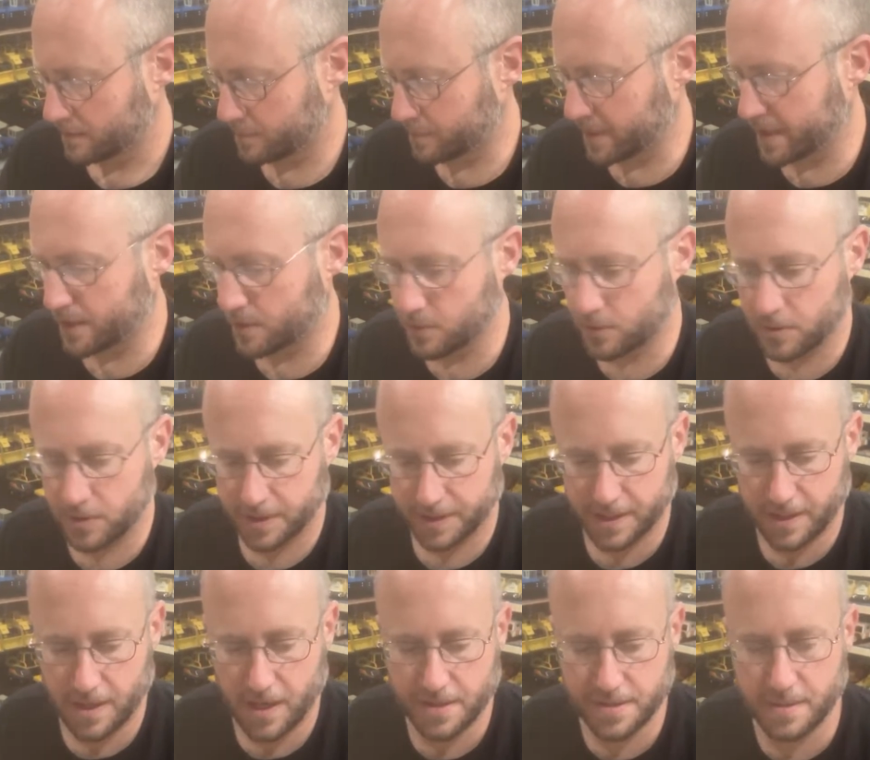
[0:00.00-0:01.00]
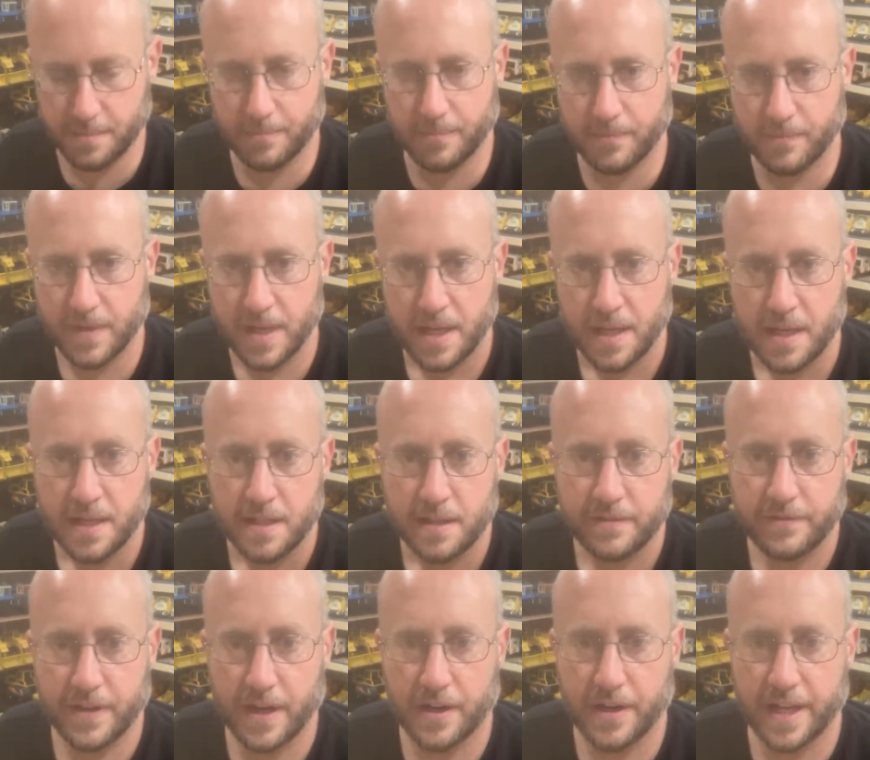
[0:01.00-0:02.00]
pretty cool. And there are some
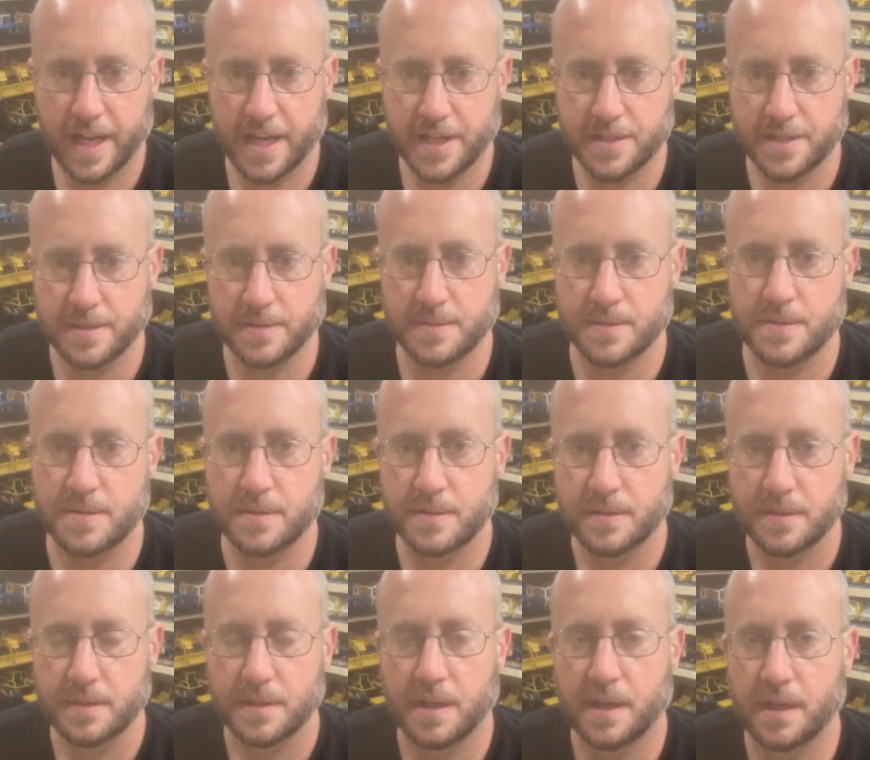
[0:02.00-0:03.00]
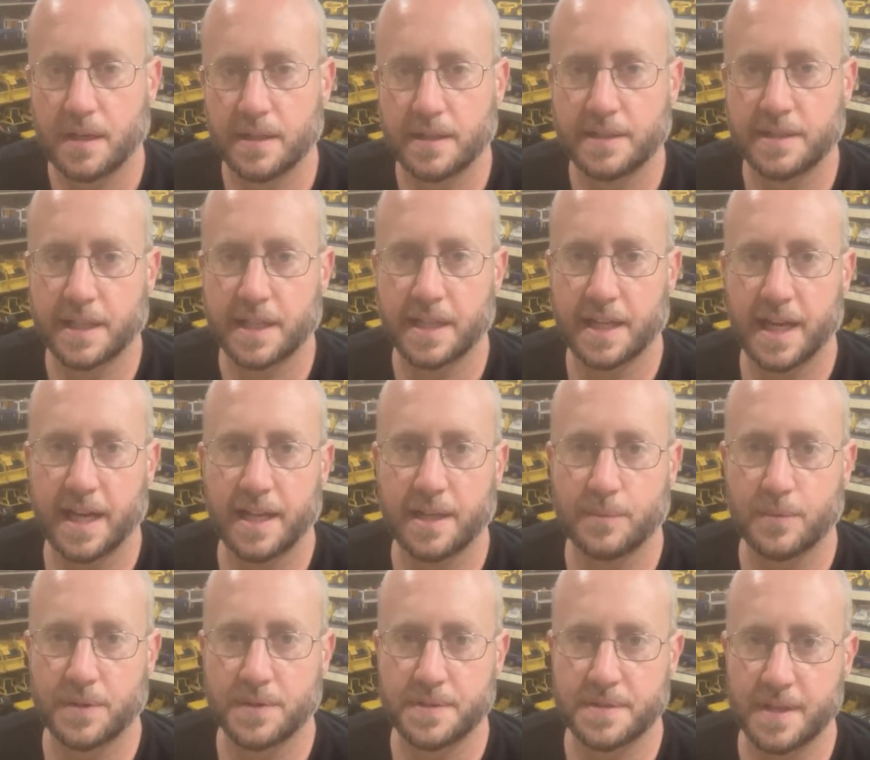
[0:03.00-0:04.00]
variations in the Canadian
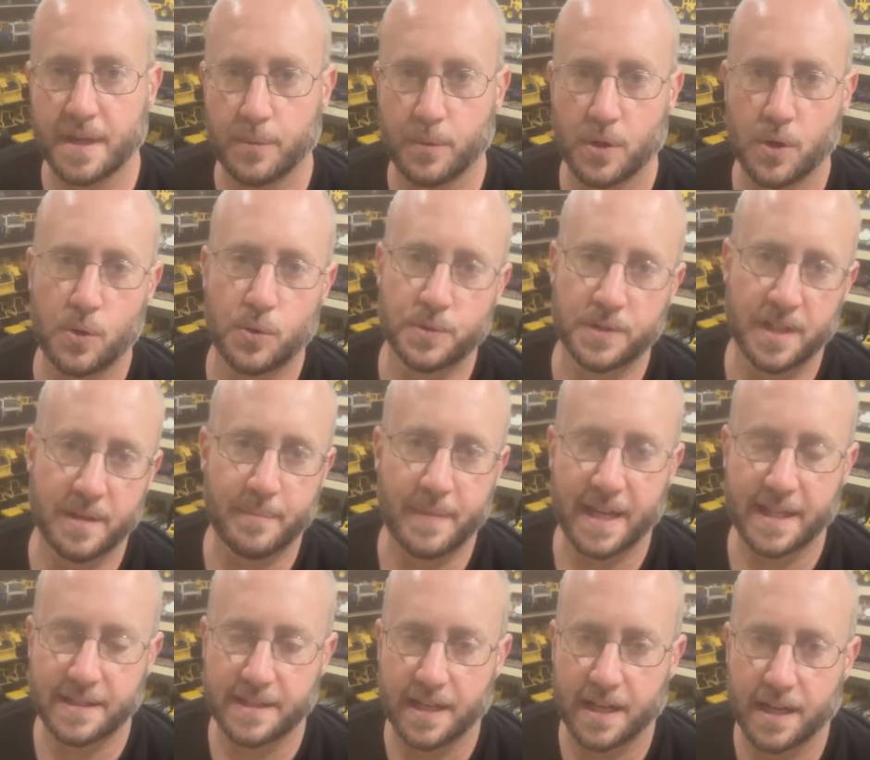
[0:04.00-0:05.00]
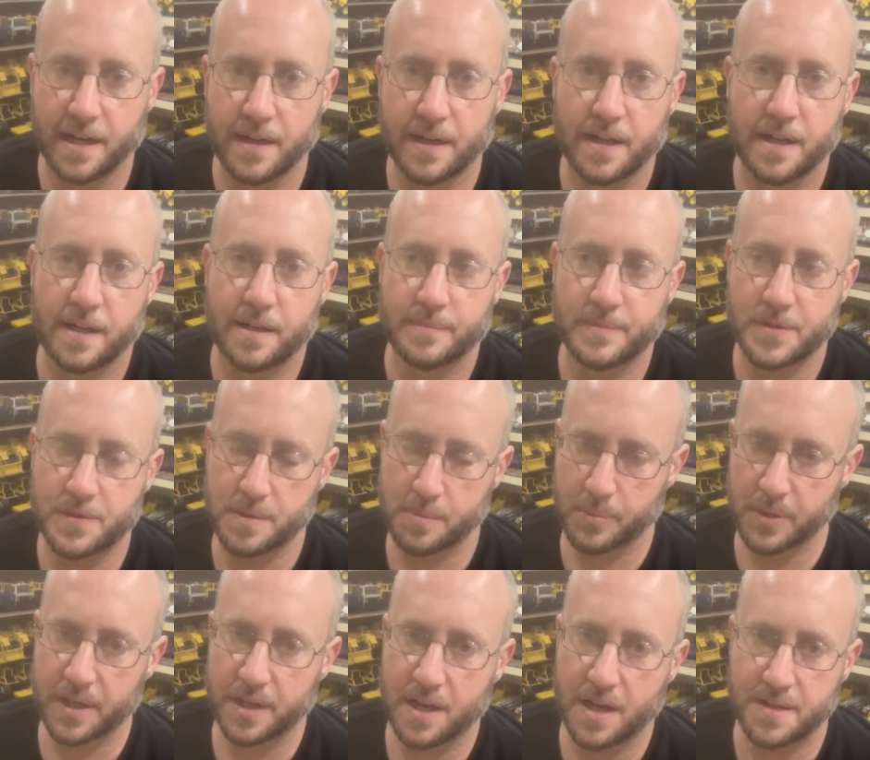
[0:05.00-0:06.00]
ones that were only made there. There's some
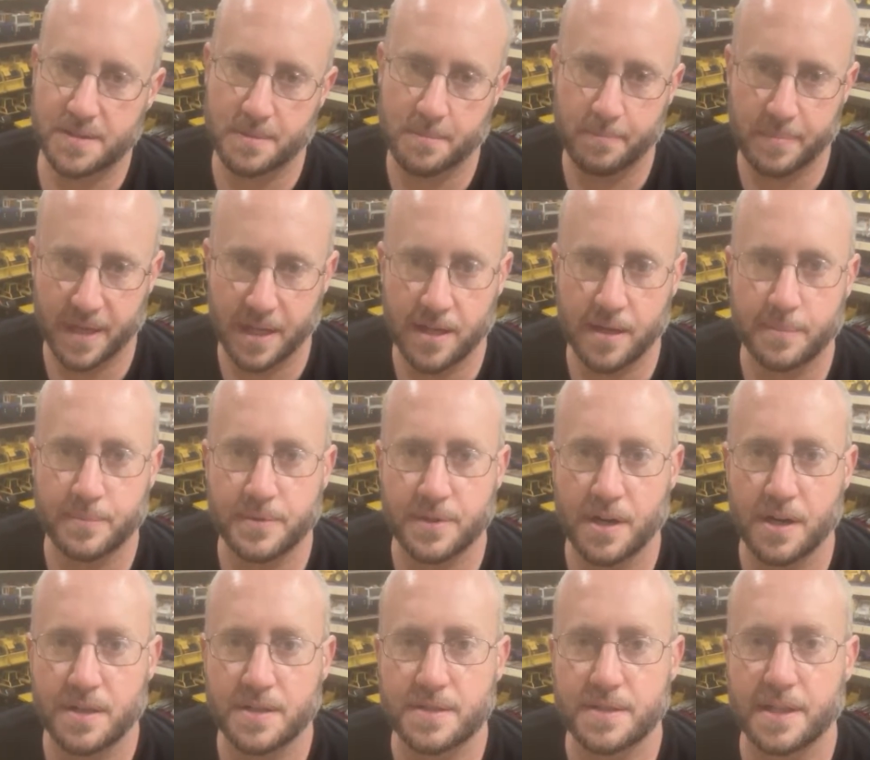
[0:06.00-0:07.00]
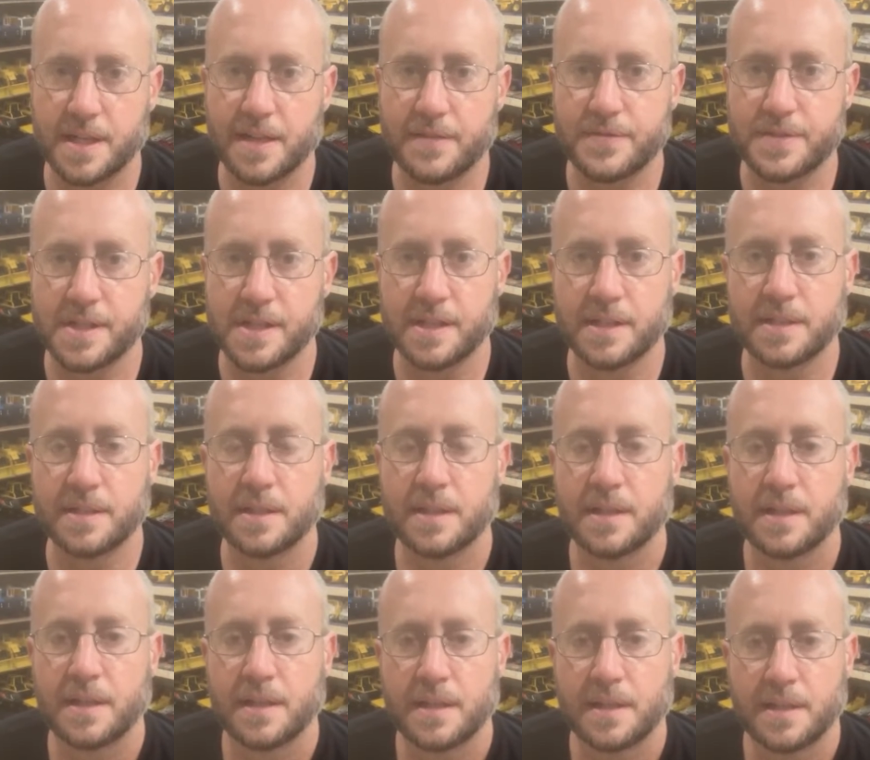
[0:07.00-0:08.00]
pretty awesome pickup trucks that I've seen
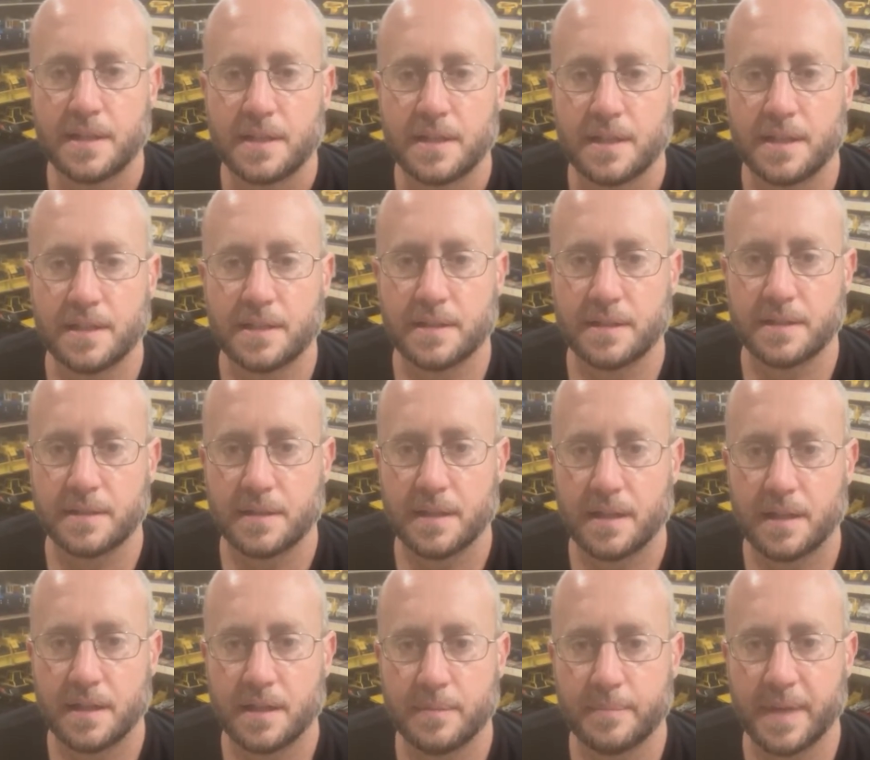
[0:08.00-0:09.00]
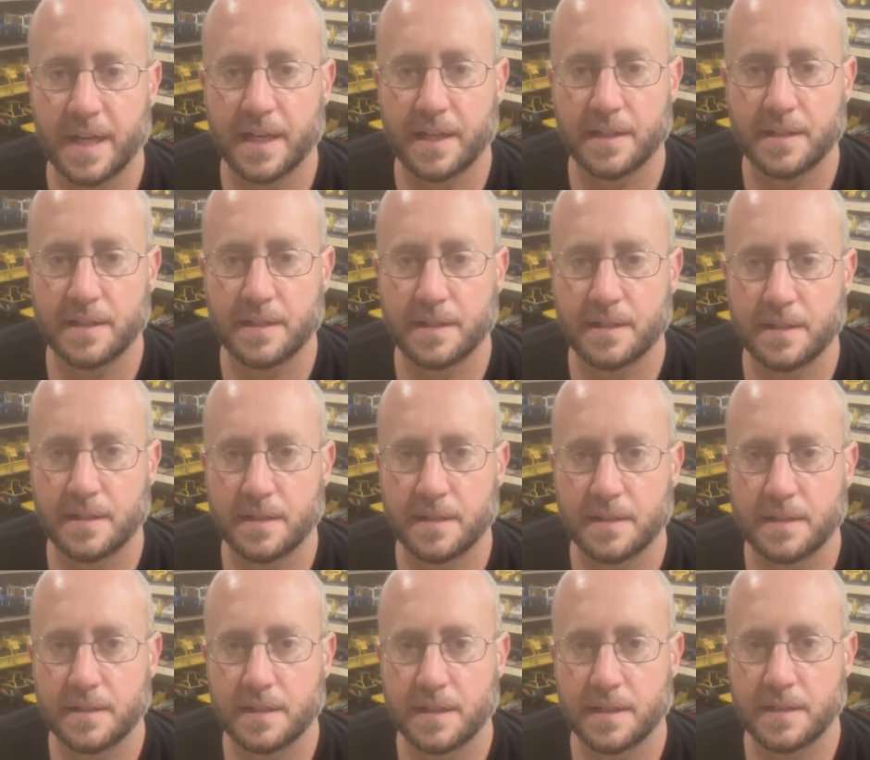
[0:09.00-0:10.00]
made in
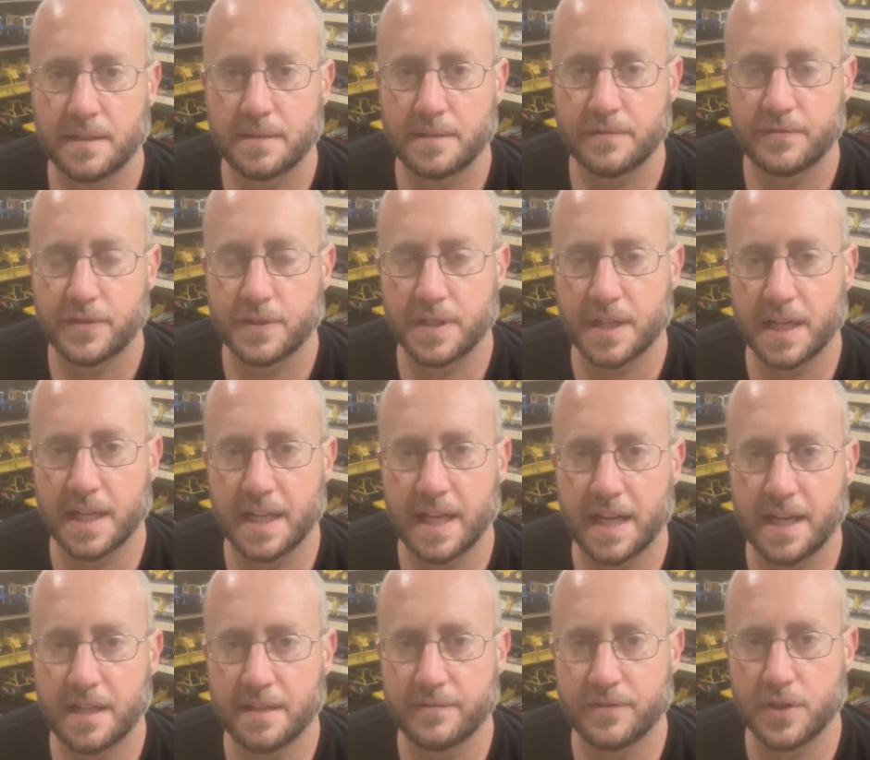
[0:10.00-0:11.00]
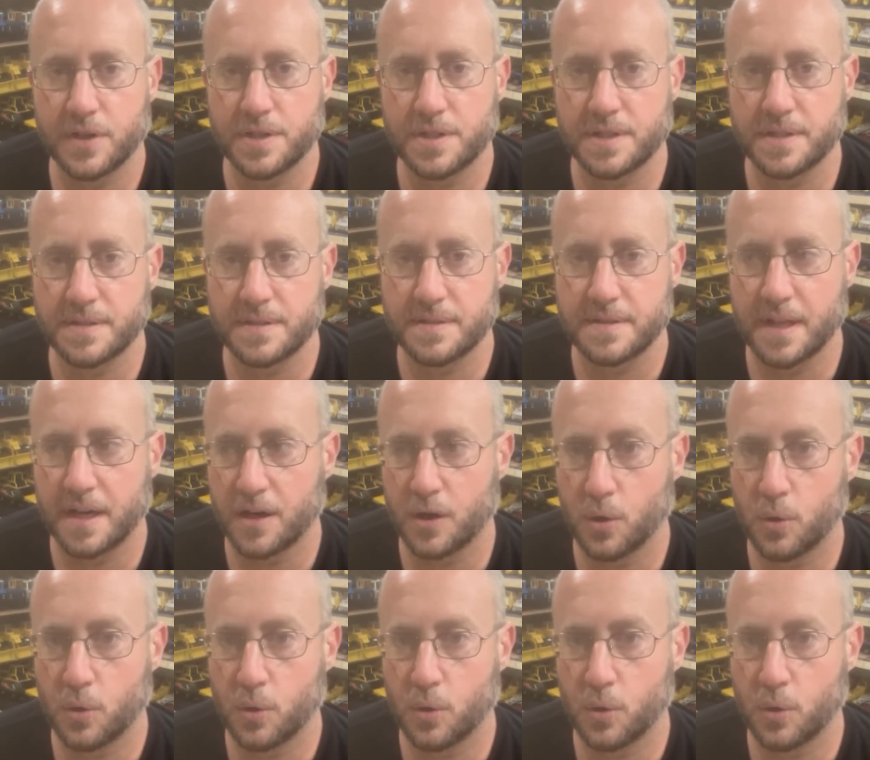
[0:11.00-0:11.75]
for the Canadian versions that are